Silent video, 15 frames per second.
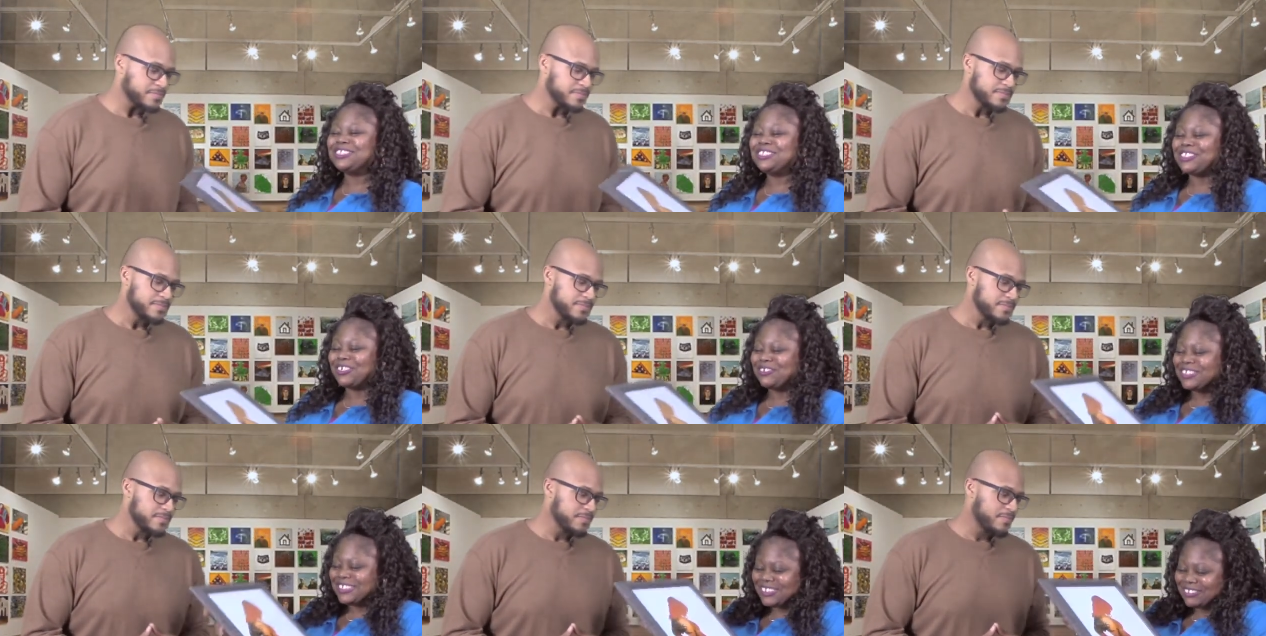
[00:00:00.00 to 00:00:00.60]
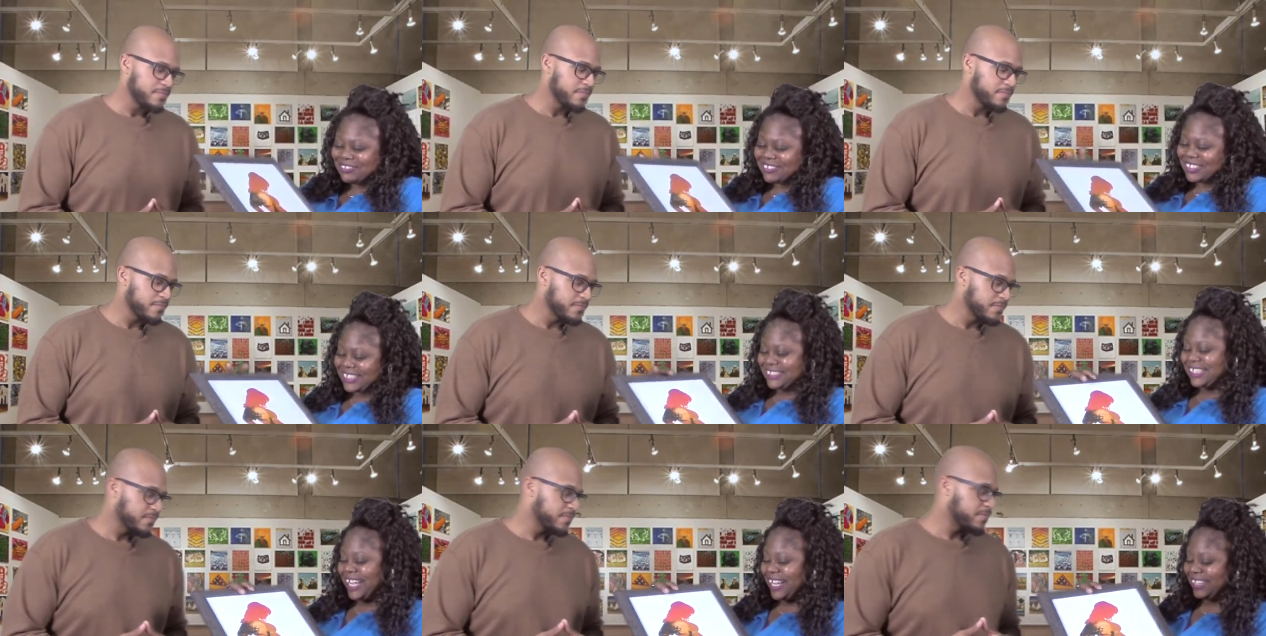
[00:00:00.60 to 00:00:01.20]
Speaker 1: show too
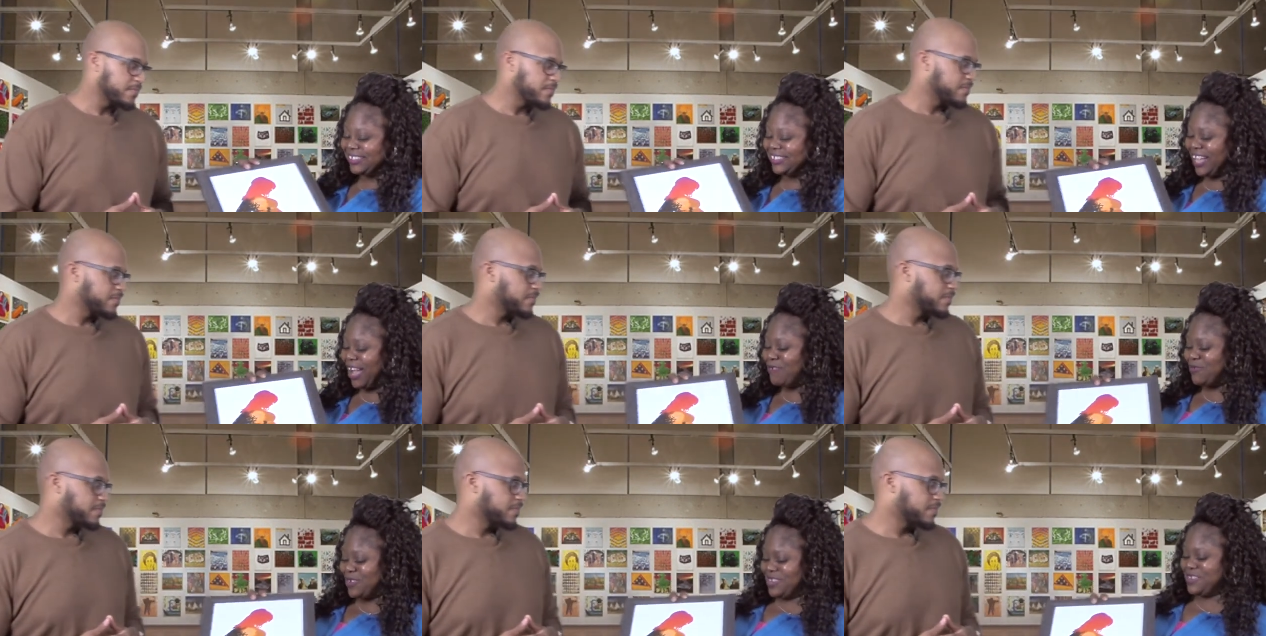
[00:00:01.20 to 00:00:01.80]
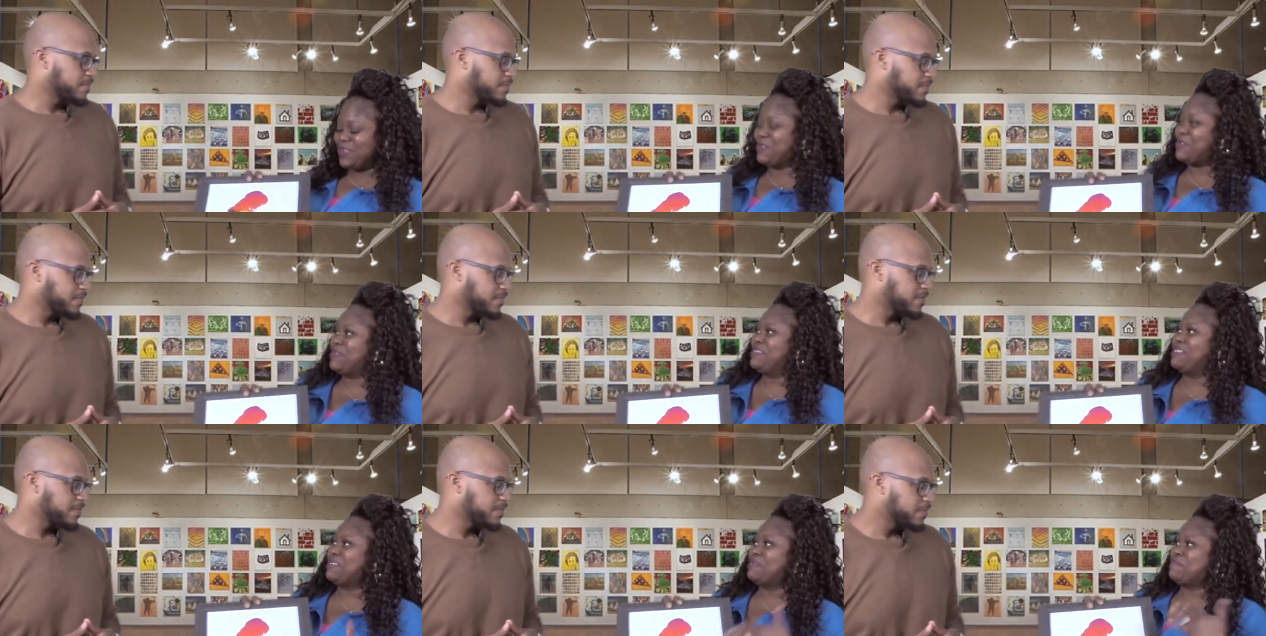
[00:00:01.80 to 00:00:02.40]
because I, I want to
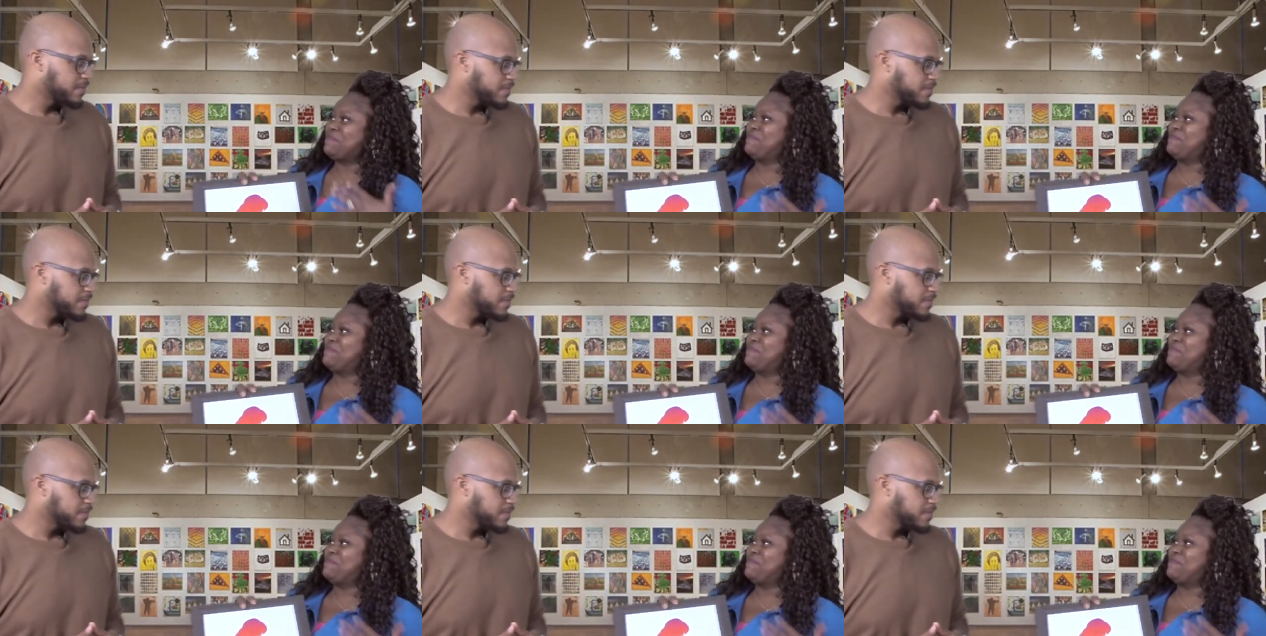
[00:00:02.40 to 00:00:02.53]
know the,